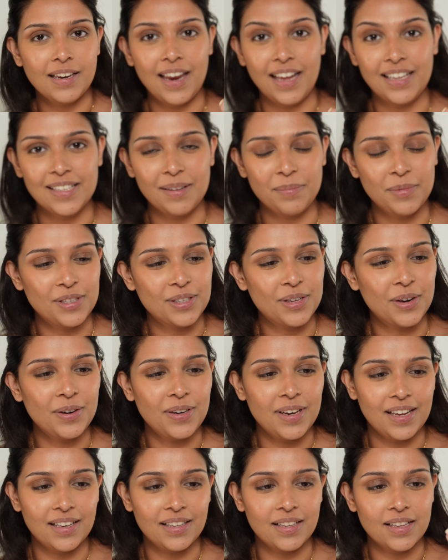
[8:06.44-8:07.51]
Next, I'm just going to
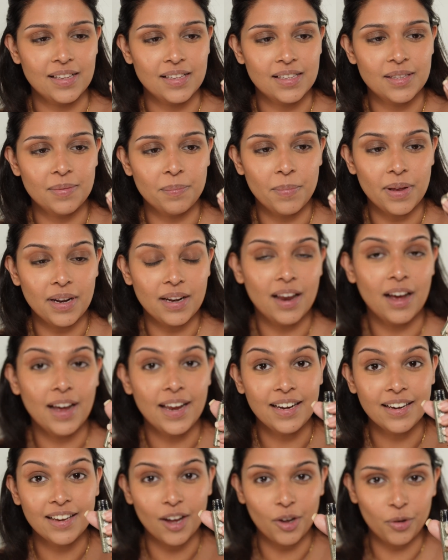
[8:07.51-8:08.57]
take this
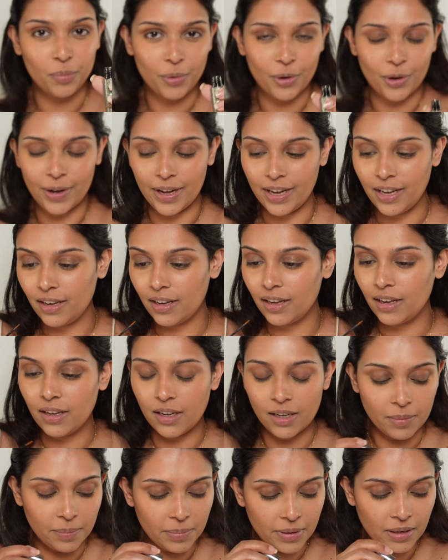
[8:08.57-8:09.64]
Midnight Cowboy
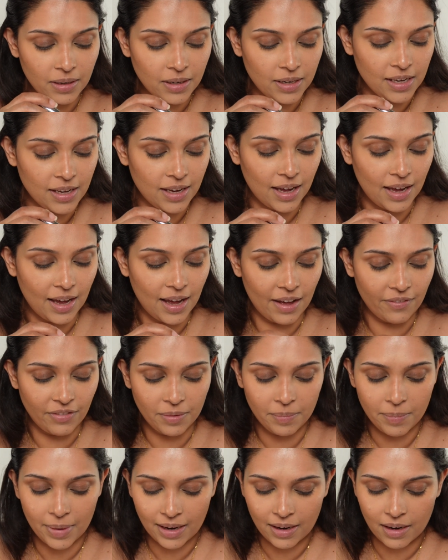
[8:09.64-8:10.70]
Urban Decay Heavy
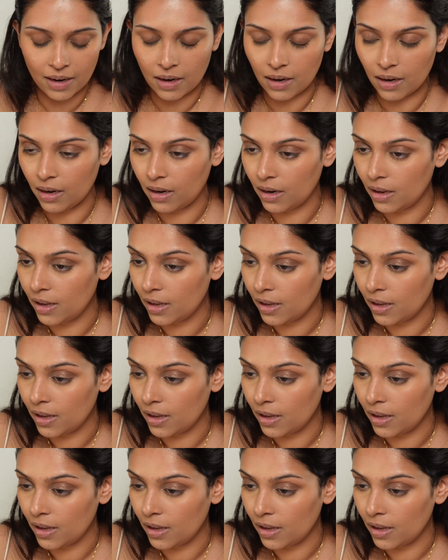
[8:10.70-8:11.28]
Metal